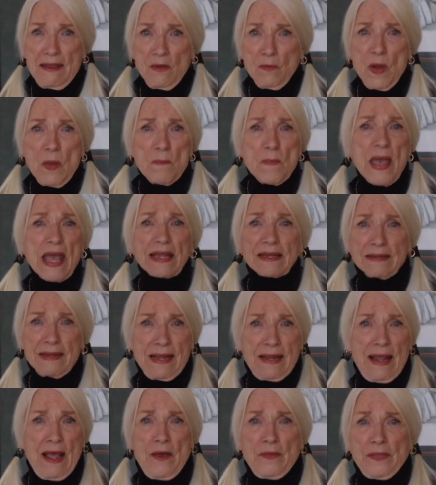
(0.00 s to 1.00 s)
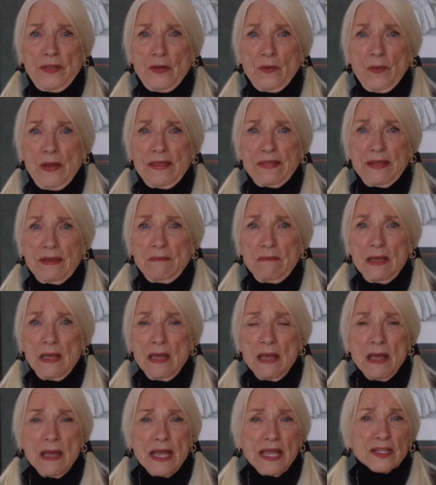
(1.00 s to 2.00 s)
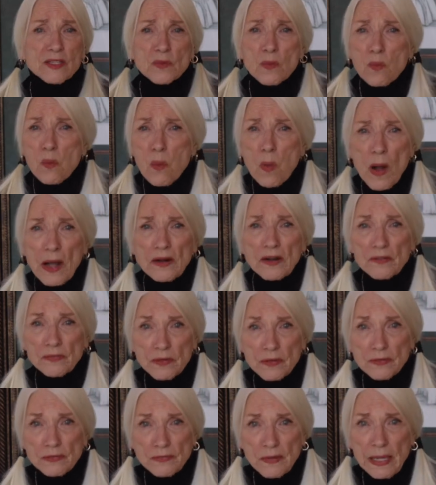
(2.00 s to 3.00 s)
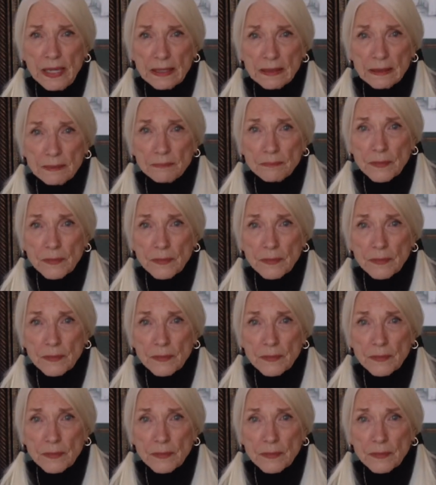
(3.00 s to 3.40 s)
We picnic out there with him. It's wonderful fun.